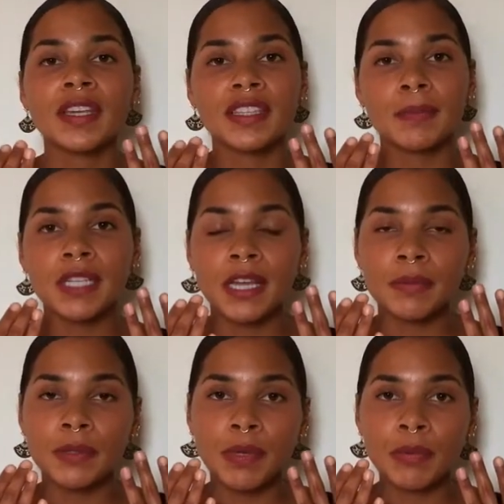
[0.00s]

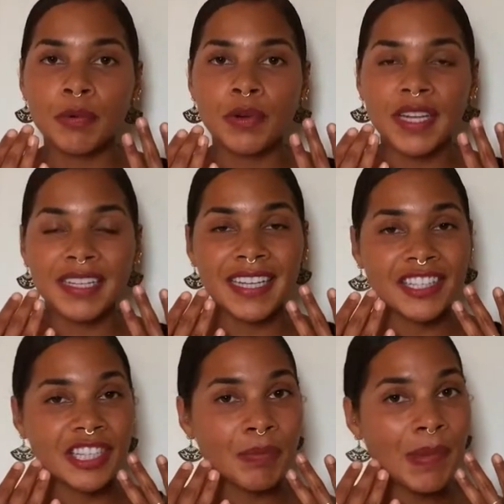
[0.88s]
Sometimes people get an
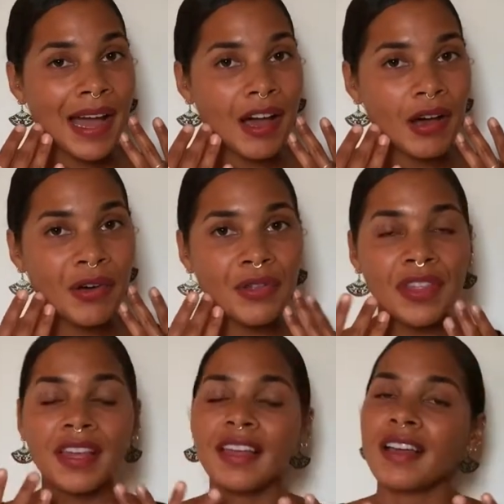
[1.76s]
itchy
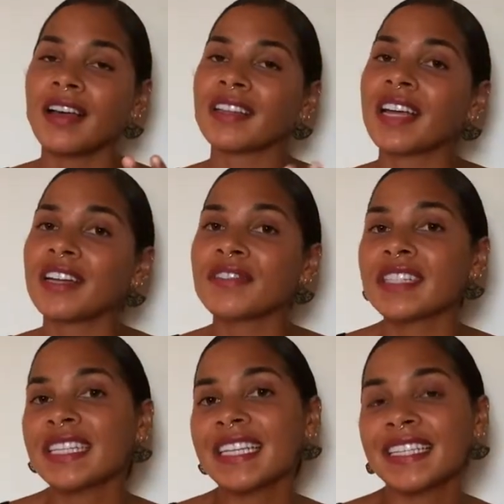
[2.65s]
mouth, a lot of
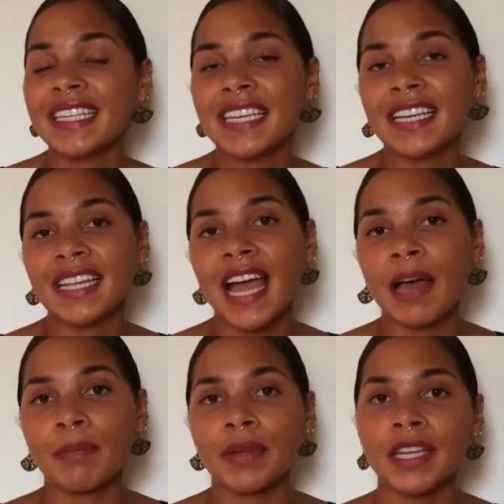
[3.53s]
sneezing can
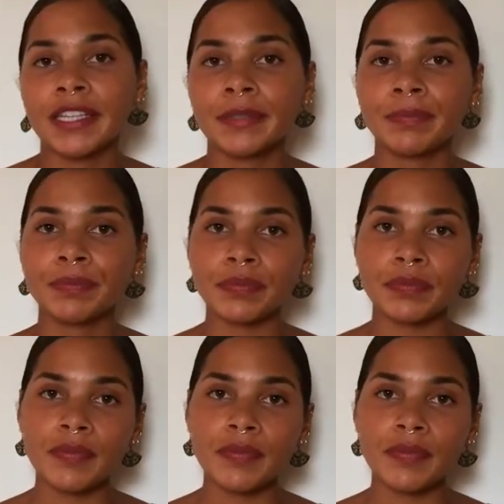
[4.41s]
happen,